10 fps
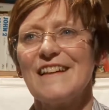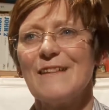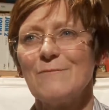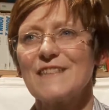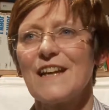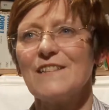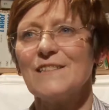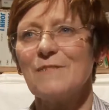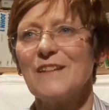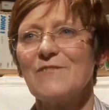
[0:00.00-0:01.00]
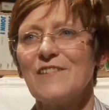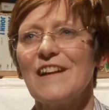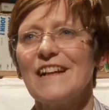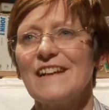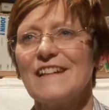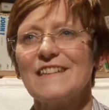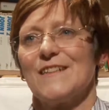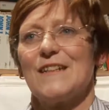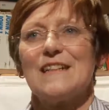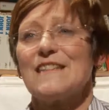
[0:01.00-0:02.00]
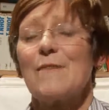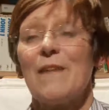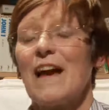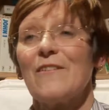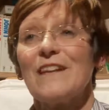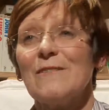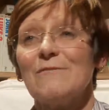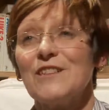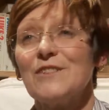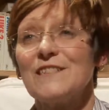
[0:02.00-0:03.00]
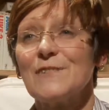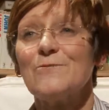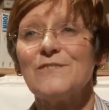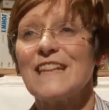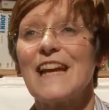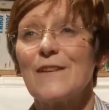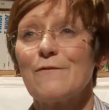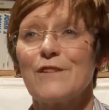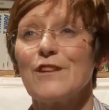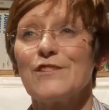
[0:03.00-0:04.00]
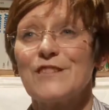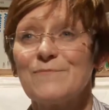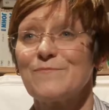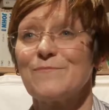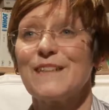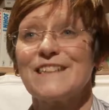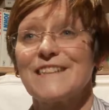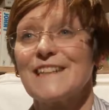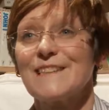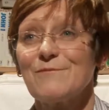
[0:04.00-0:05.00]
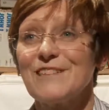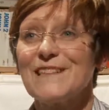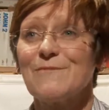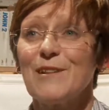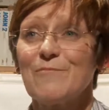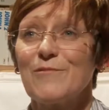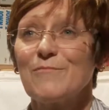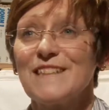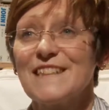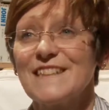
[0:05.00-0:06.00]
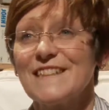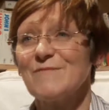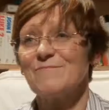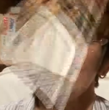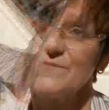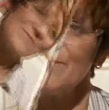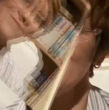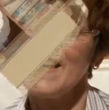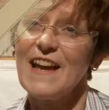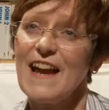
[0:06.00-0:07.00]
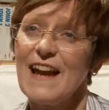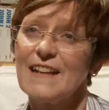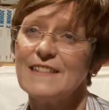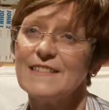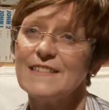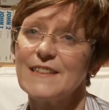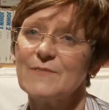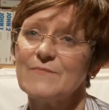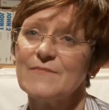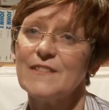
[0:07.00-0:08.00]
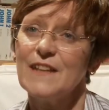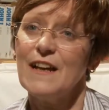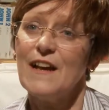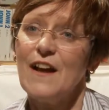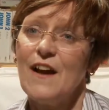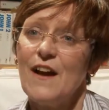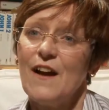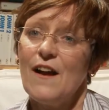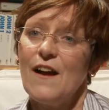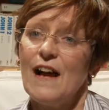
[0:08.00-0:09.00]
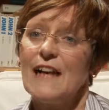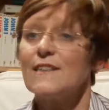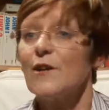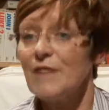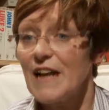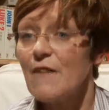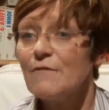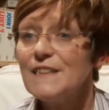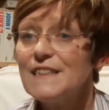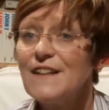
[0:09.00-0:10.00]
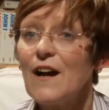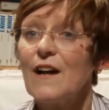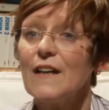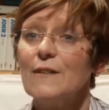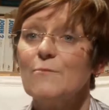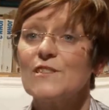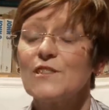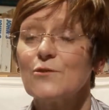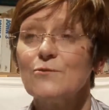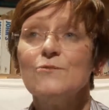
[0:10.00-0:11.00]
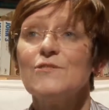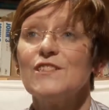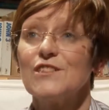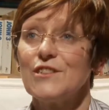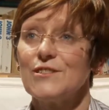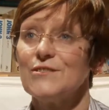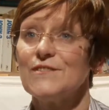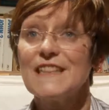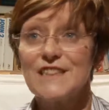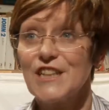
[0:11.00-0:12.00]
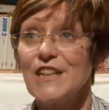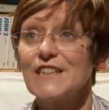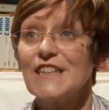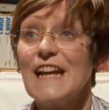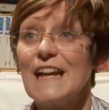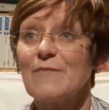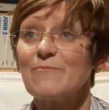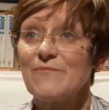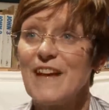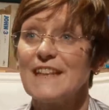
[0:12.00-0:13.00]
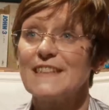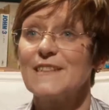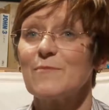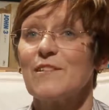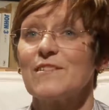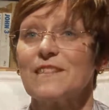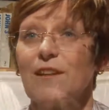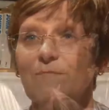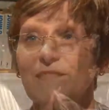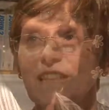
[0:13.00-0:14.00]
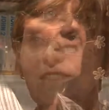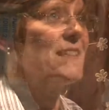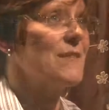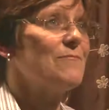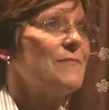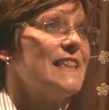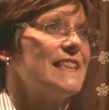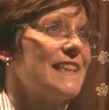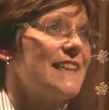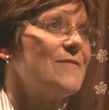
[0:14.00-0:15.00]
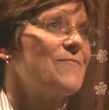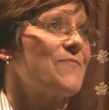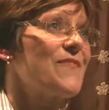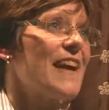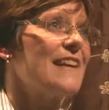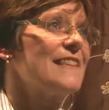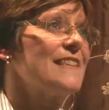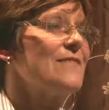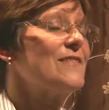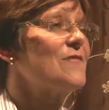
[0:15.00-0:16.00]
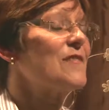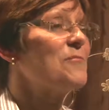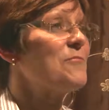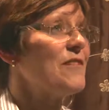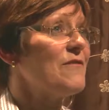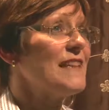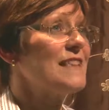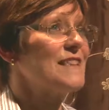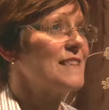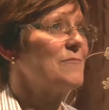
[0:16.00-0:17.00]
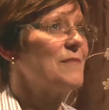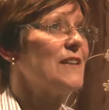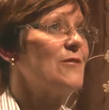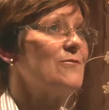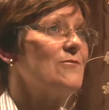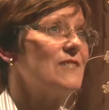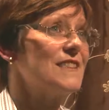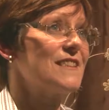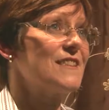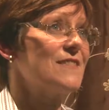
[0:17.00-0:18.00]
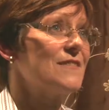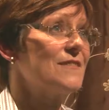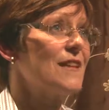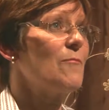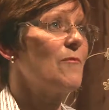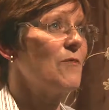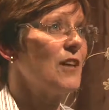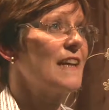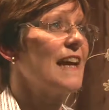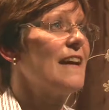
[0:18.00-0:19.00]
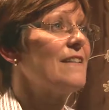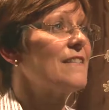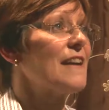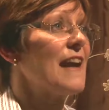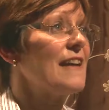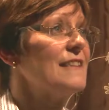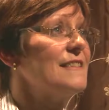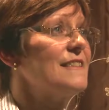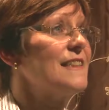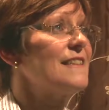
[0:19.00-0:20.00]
it was going to be all right, and somehow he would use it all together for good, because that's what his word promises. And as I recovered, I was called to this church here as the part-time associate minister, and it was a real privilege to be called to come and work here, and